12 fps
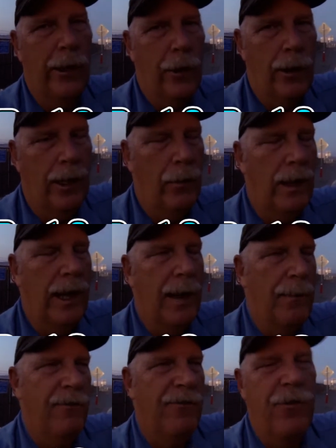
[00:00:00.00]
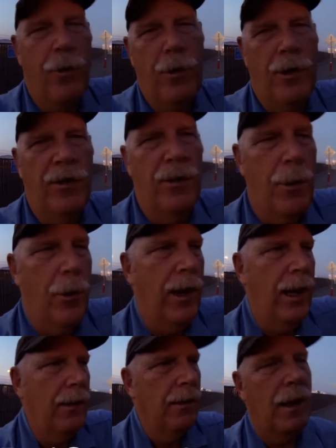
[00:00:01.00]
early. We get up at 4 this
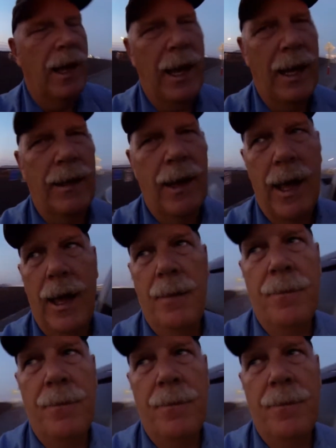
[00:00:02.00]
morning and uh,